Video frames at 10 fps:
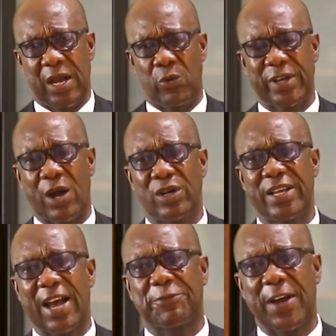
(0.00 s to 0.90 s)
And we can
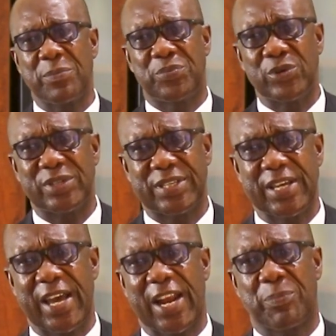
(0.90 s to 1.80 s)
only find
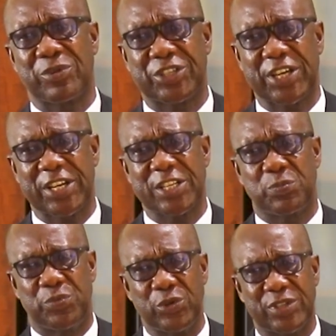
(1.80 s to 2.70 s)
beauty and appreciate this
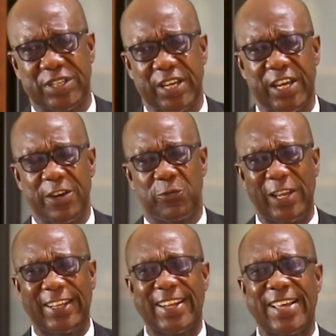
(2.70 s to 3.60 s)
beauty if
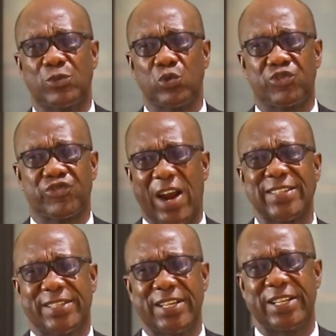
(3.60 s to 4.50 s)
we learn to
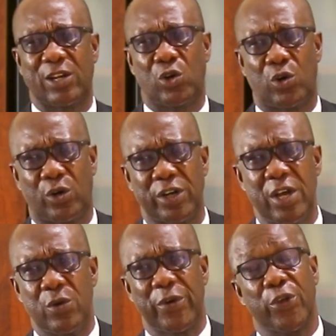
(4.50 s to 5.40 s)
trust in the Lord
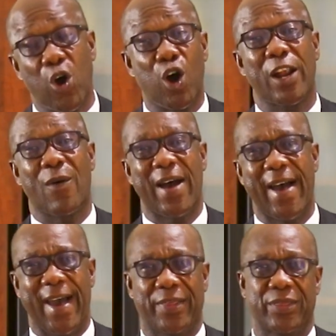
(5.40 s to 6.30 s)
with all our
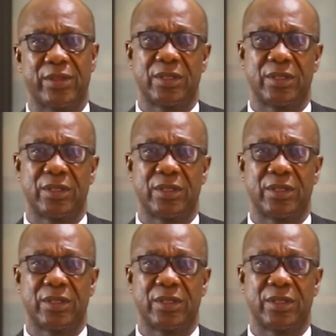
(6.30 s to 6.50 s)
heart